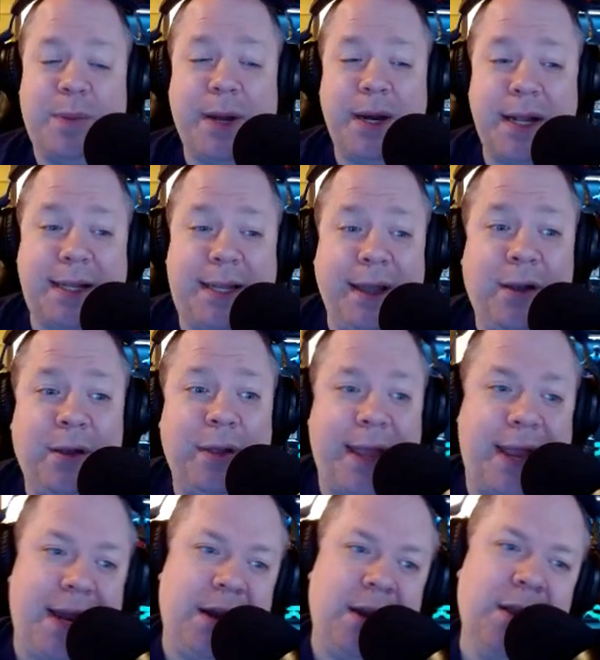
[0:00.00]
But until
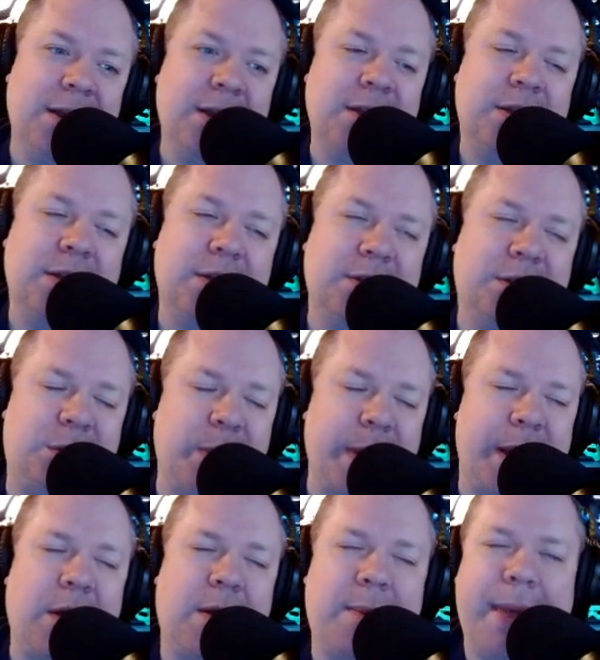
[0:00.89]
then
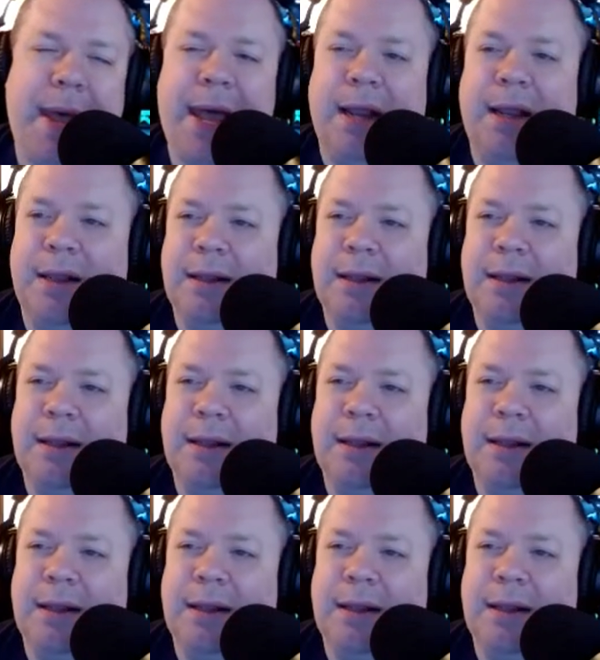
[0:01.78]
swing on back.